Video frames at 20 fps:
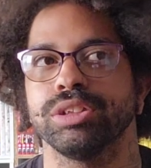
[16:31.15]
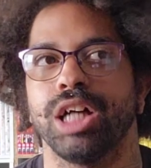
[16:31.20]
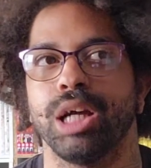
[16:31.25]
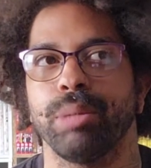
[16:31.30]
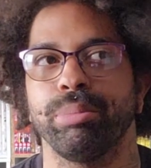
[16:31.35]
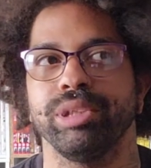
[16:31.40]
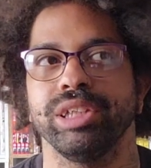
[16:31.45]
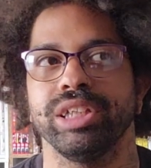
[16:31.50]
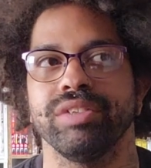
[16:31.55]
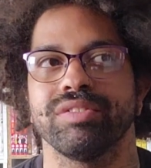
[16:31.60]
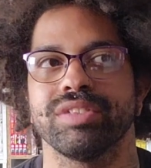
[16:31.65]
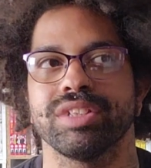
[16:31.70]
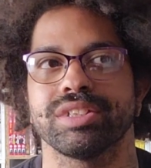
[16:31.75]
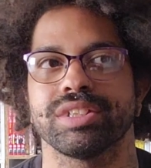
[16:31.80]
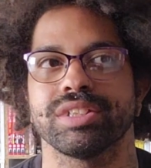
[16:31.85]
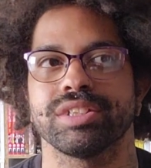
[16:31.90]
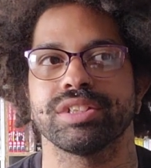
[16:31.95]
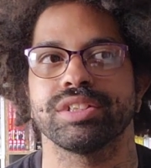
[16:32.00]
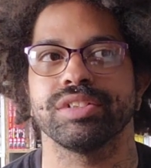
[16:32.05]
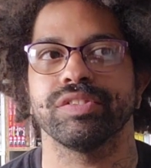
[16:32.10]
I believe this
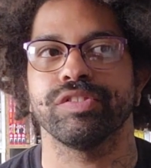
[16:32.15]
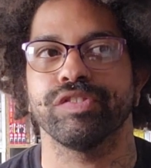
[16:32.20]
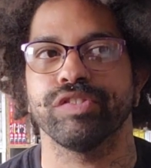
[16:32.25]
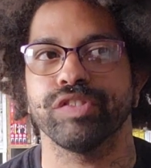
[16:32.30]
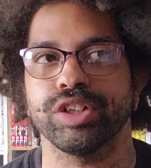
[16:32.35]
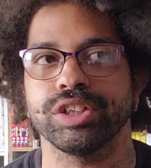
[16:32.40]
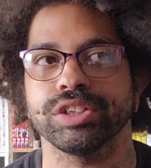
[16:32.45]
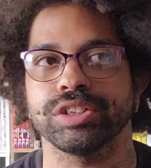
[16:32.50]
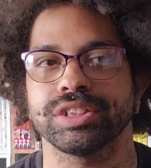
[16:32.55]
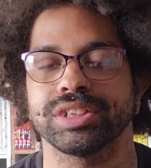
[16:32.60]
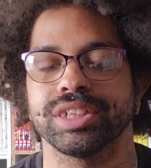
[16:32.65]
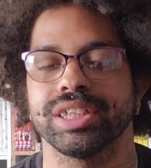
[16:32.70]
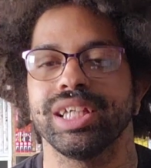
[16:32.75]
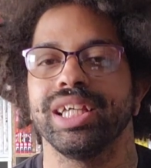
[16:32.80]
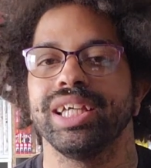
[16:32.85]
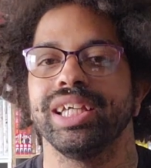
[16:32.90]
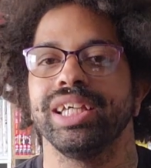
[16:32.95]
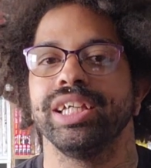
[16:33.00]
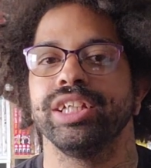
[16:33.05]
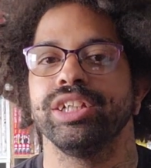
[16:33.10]
is the first
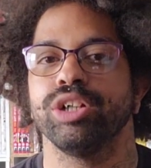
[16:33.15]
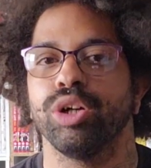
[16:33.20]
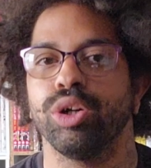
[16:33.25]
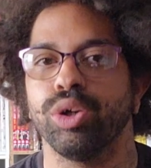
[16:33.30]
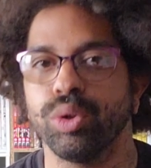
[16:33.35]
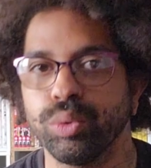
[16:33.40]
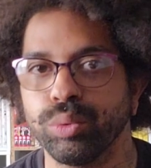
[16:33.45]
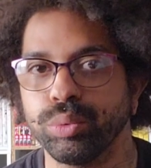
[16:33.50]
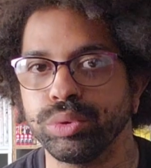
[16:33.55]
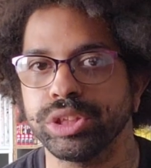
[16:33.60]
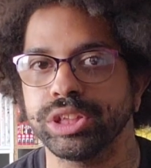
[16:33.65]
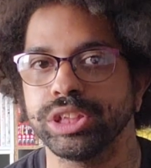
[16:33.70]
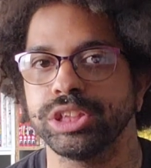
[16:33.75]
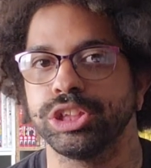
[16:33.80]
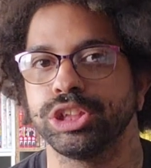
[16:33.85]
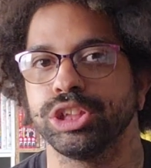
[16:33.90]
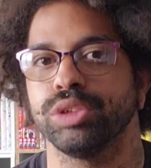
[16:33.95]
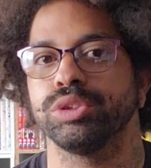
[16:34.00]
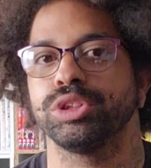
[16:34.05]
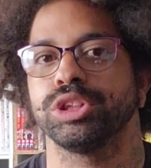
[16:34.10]
and only
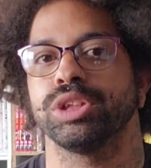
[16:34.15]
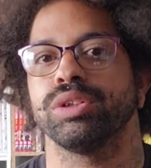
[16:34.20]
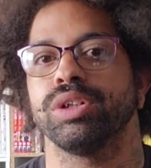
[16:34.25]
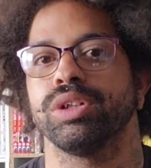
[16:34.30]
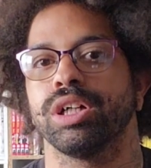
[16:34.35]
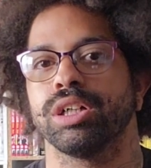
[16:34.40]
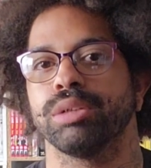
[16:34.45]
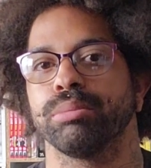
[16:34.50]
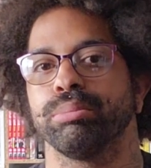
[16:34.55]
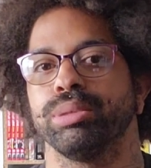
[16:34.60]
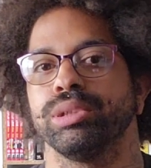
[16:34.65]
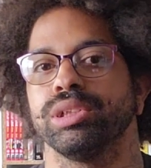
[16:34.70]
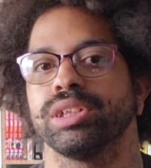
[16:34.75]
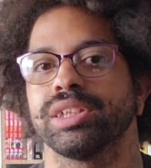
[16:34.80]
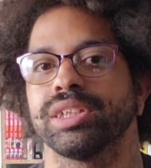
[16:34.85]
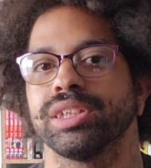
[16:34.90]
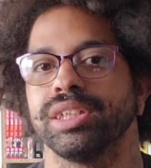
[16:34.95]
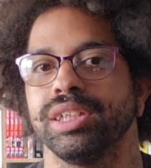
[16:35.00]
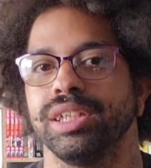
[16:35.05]
JoJo art book